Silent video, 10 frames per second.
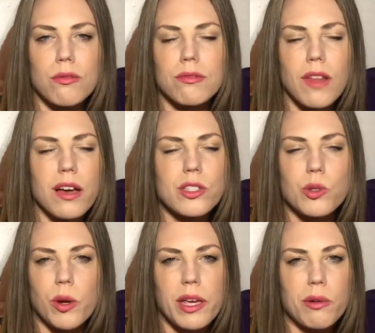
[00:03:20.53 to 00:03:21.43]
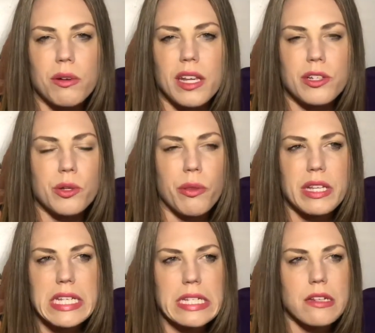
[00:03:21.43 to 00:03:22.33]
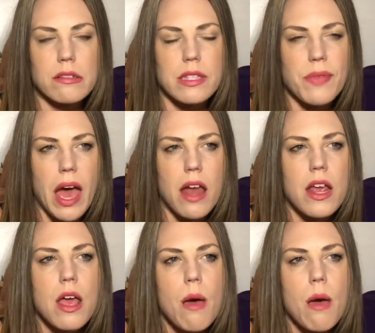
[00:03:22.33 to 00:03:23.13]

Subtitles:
Long story. You don't need to know the details of that.